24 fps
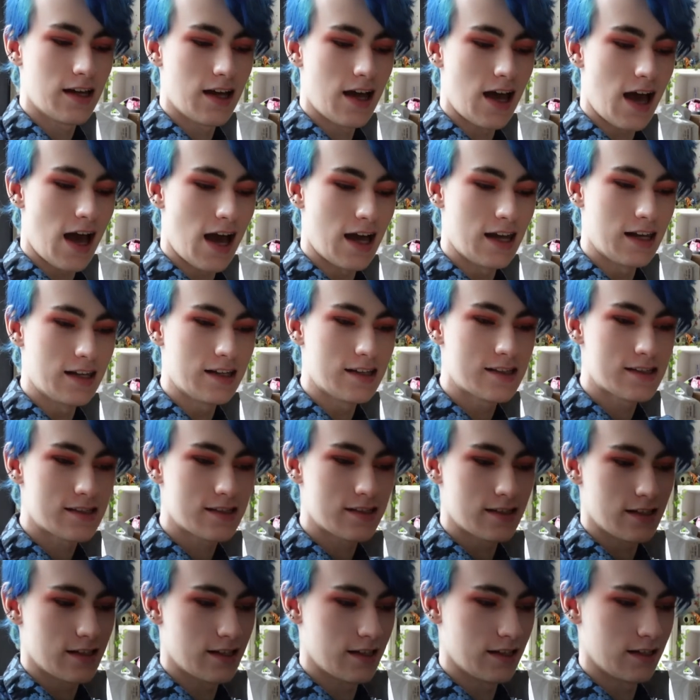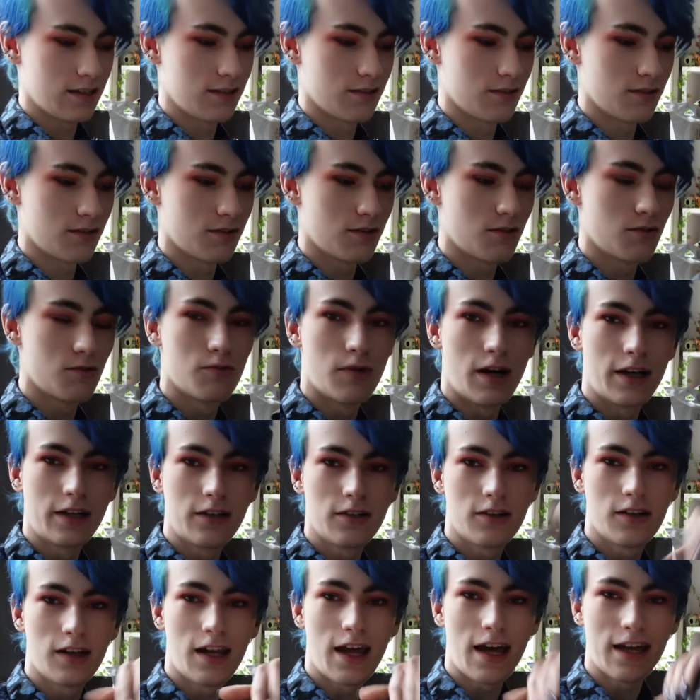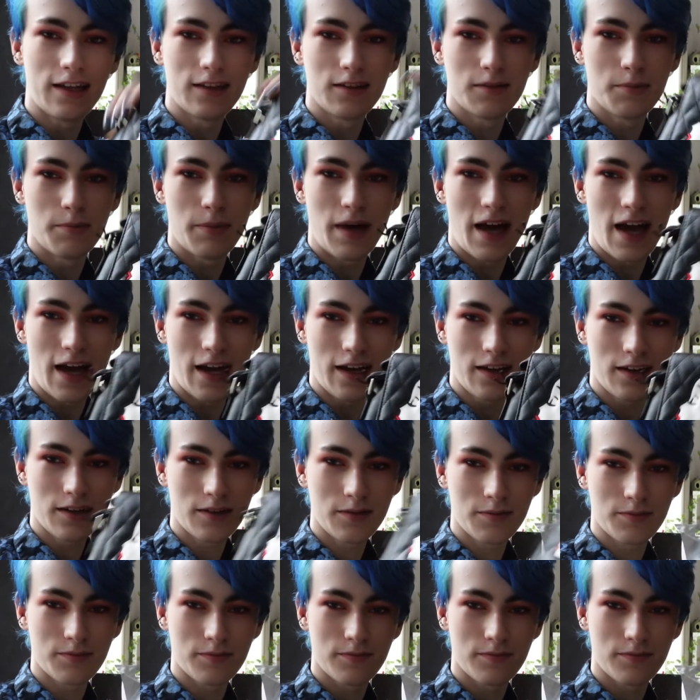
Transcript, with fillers: Alice in Wonderland bag.